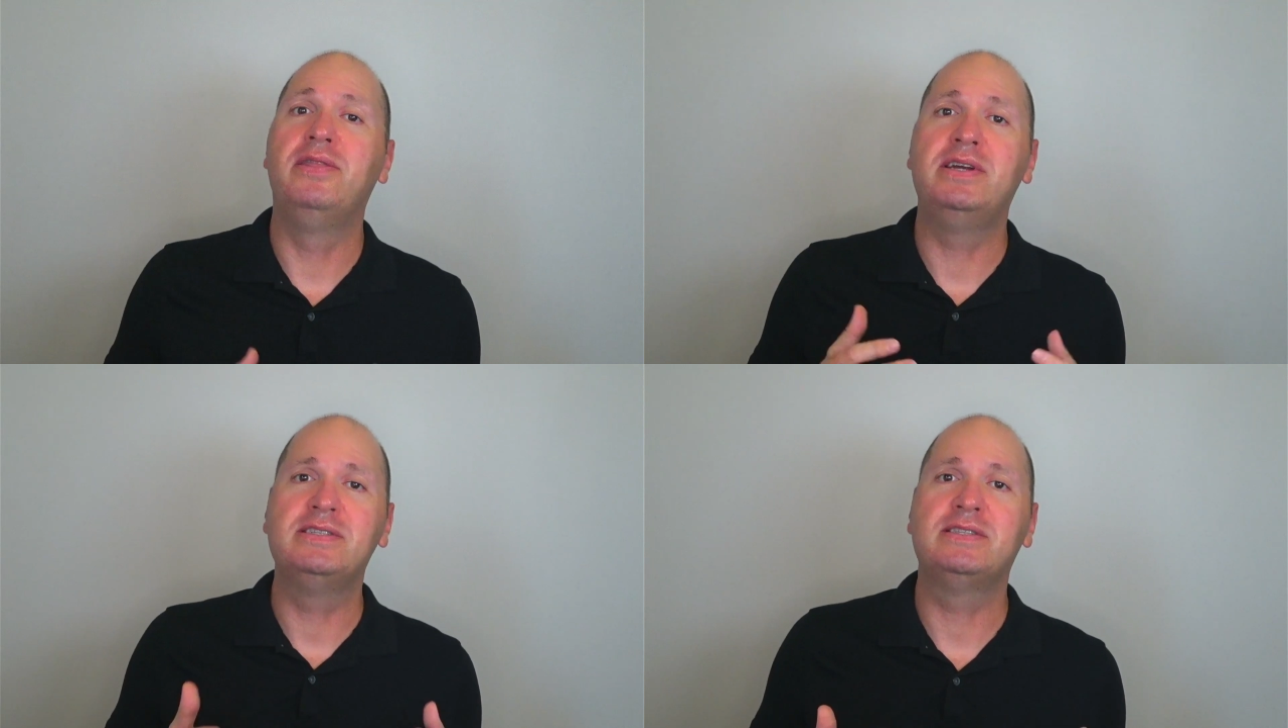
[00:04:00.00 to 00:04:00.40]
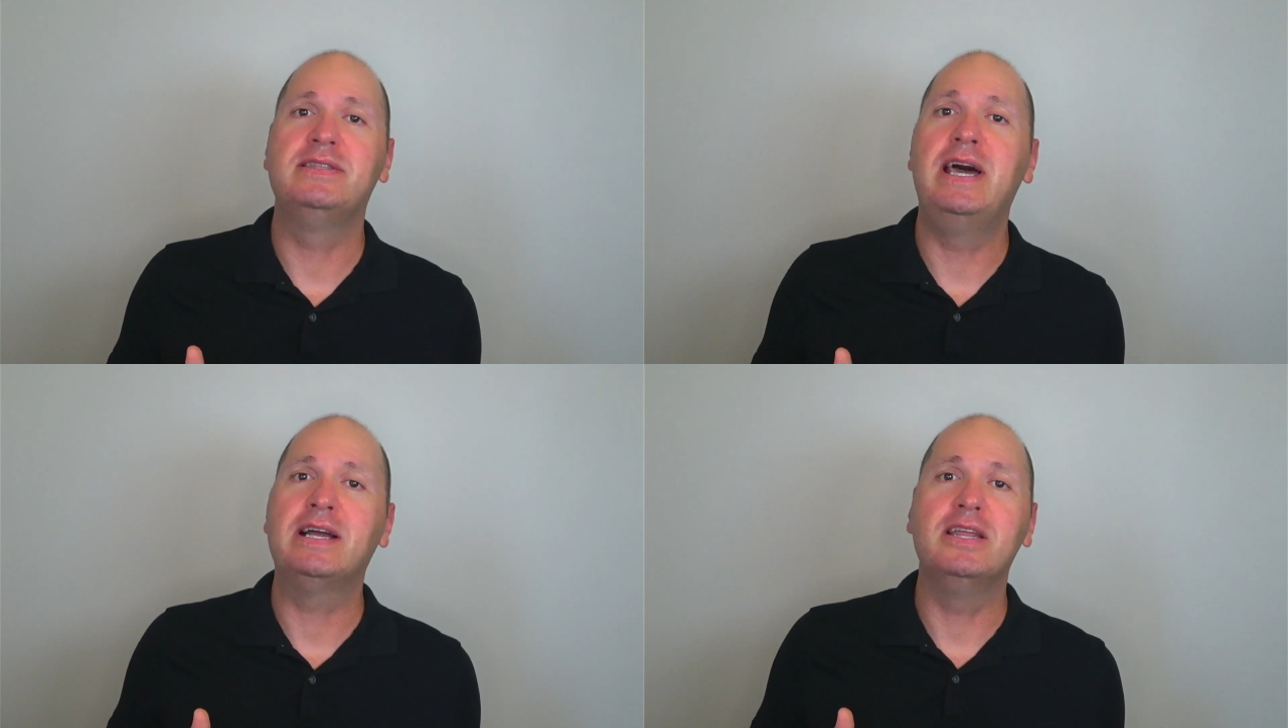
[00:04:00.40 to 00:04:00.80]
there's
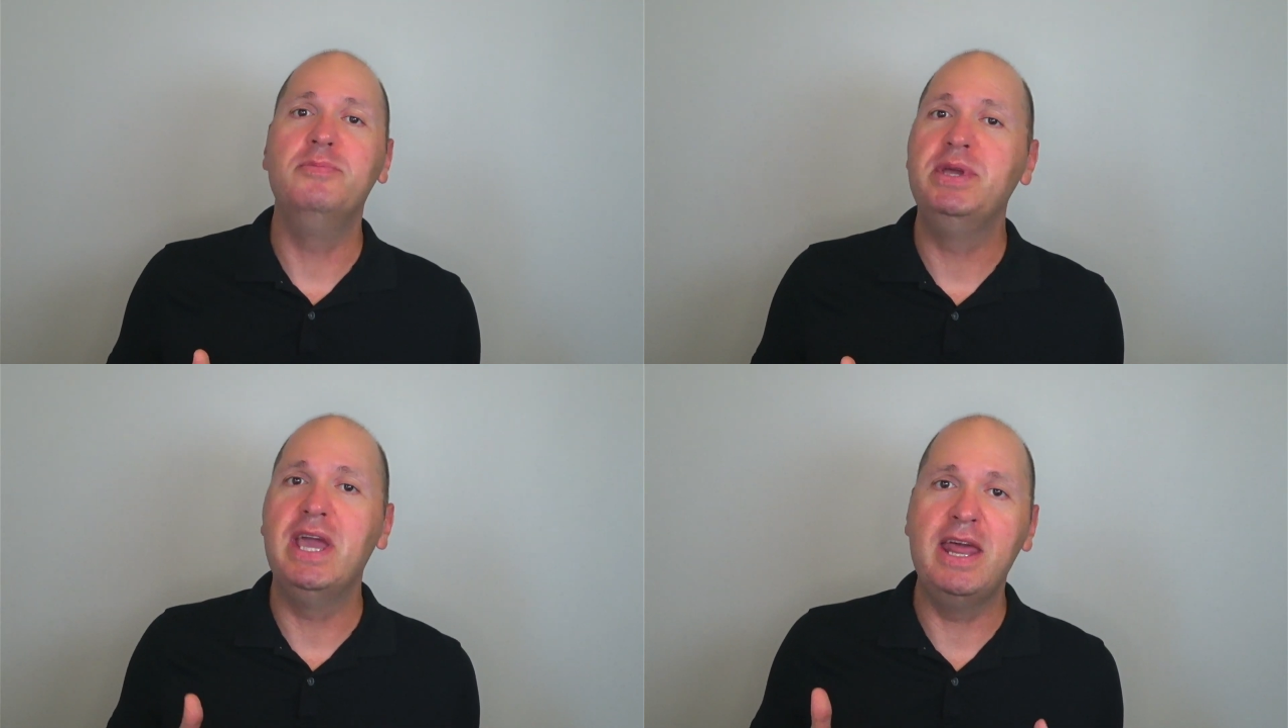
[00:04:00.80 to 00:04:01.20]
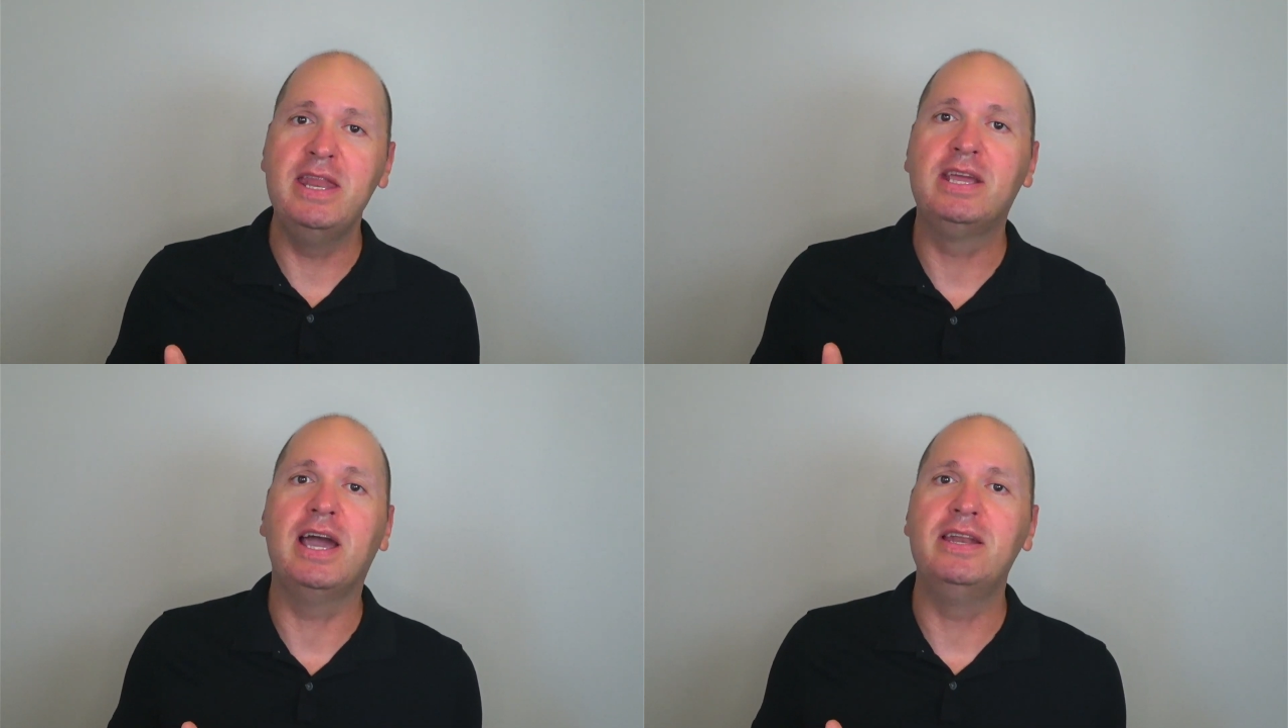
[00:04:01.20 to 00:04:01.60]
not going to be
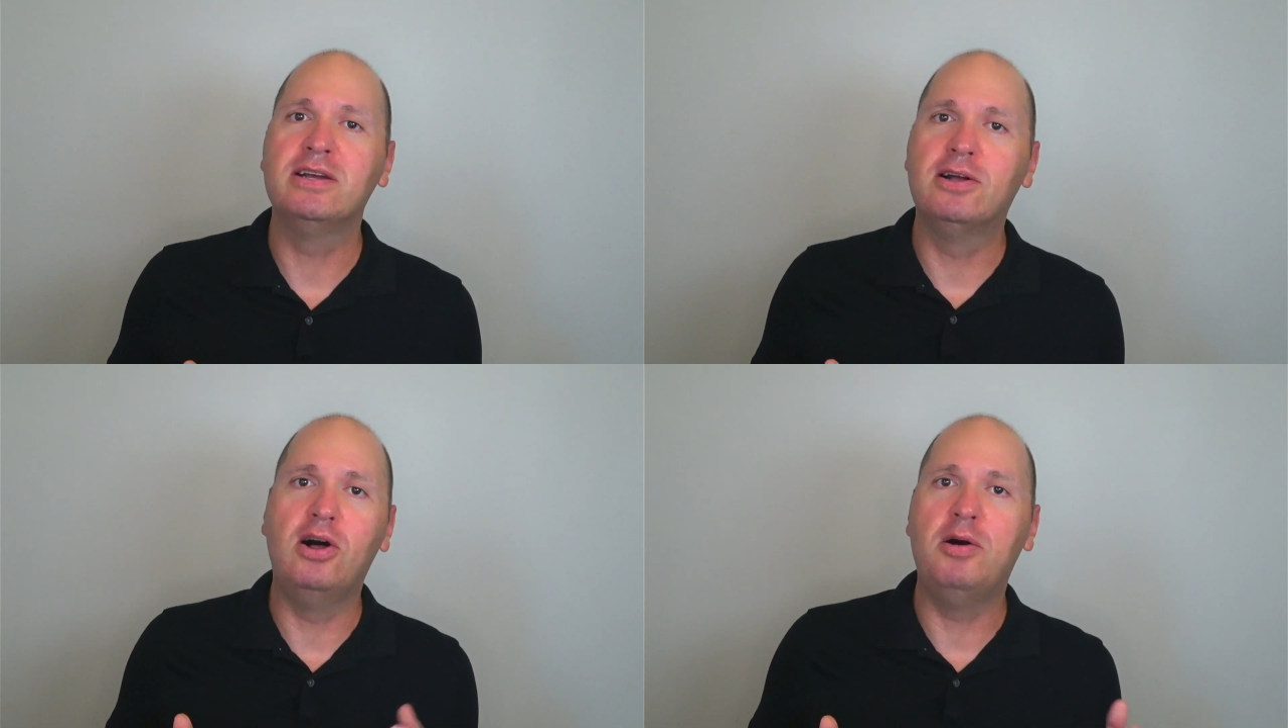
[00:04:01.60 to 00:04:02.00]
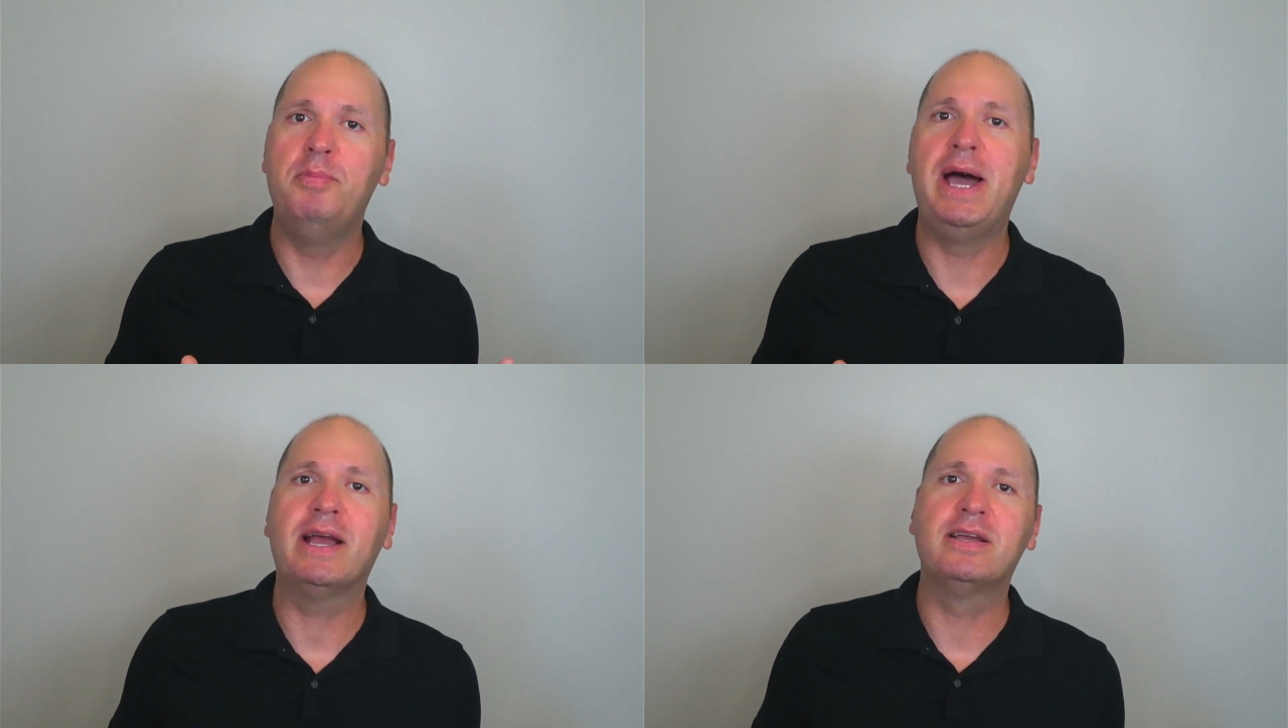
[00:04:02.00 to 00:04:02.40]
any kind of
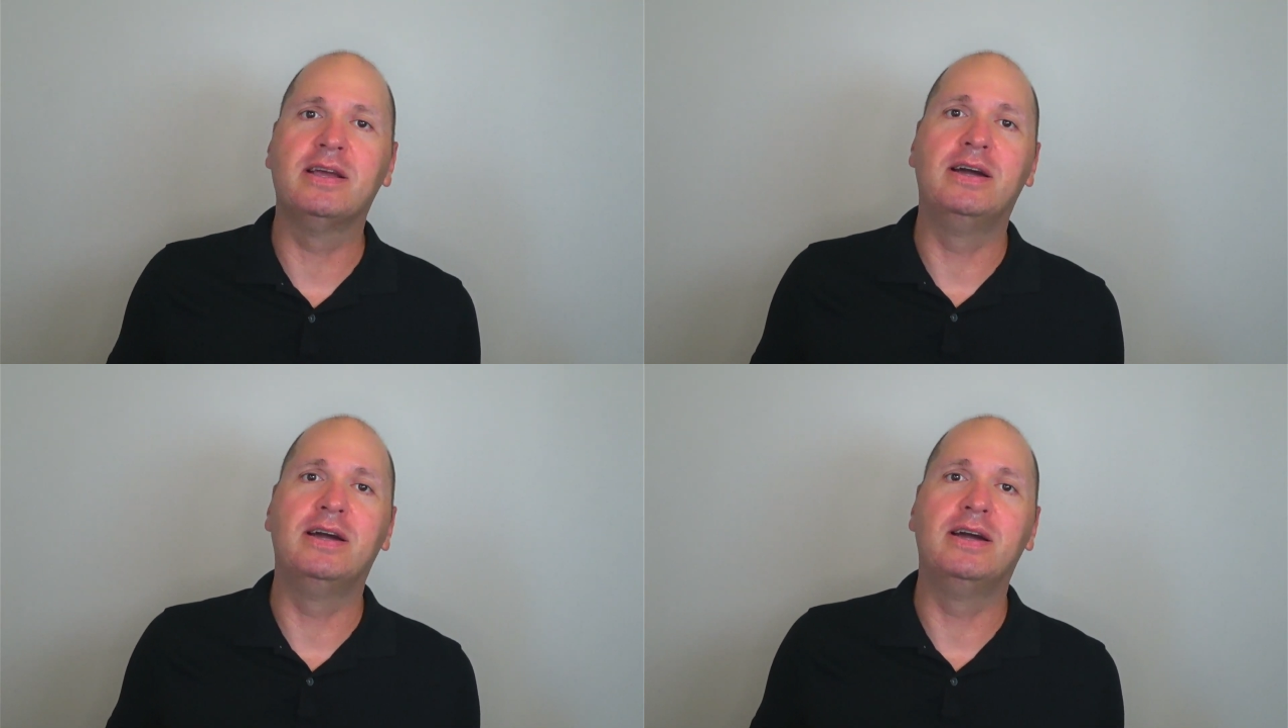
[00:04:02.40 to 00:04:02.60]
clawback